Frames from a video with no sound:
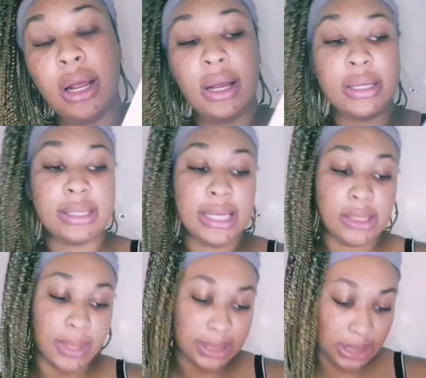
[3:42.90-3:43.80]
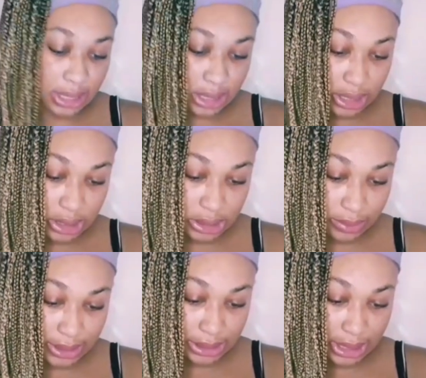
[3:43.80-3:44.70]
it says what's in it so
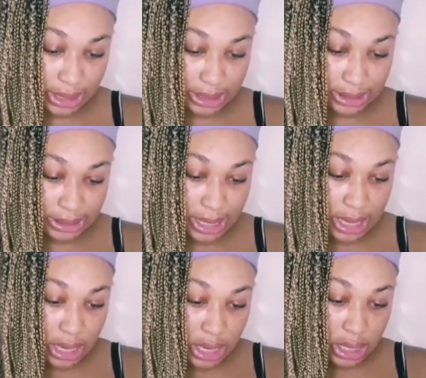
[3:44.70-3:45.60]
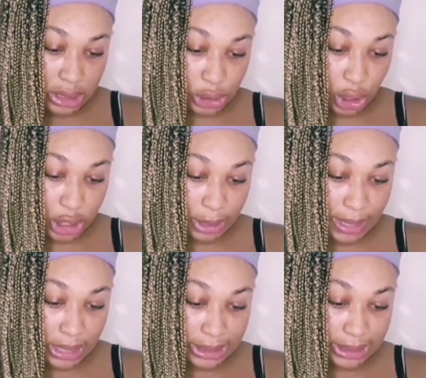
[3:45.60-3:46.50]
it says
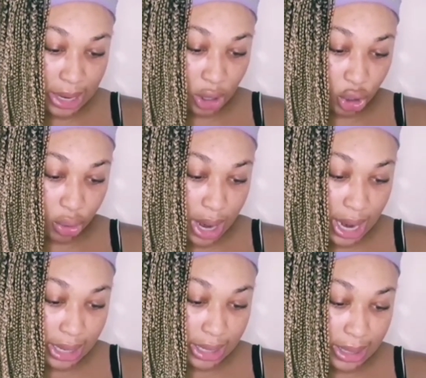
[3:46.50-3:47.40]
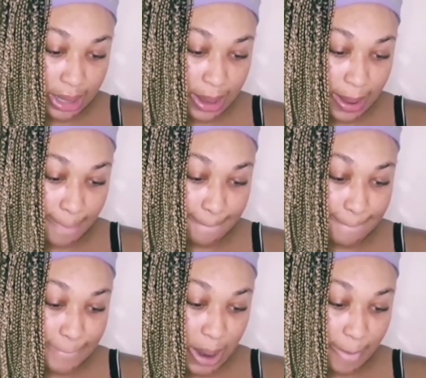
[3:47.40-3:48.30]
documents and grad
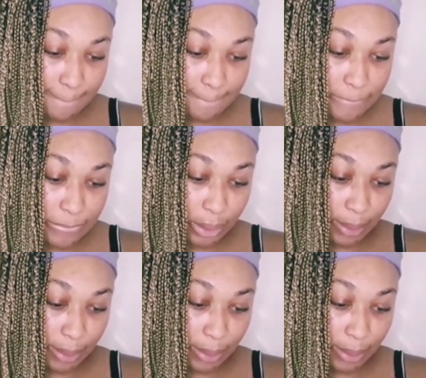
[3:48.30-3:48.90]
mem-